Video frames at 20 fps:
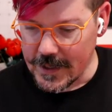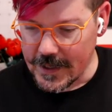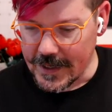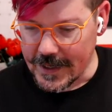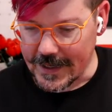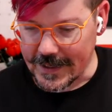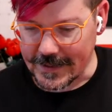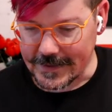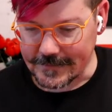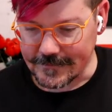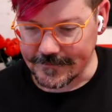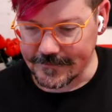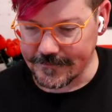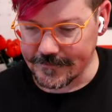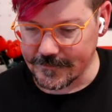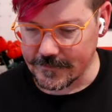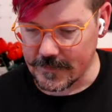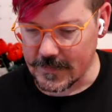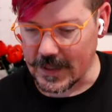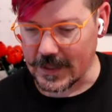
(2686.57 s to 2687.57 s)

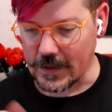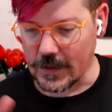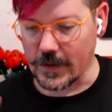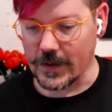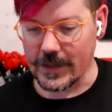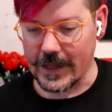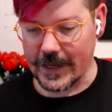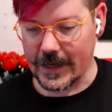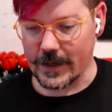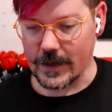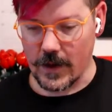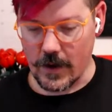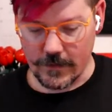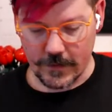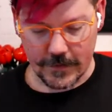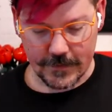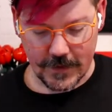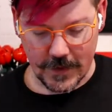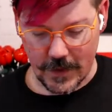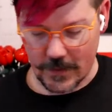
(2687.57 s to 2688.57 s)
that look like an
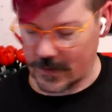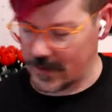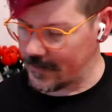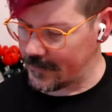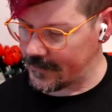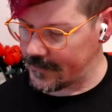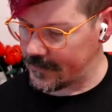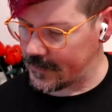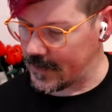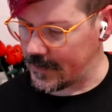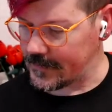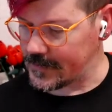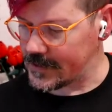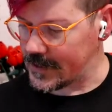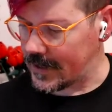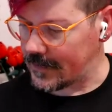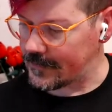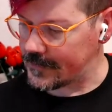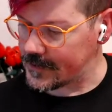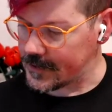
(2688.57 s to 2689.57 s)
overflow of
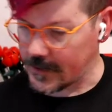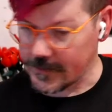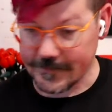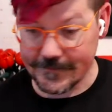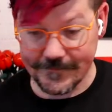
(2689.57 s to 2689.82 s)
stuff.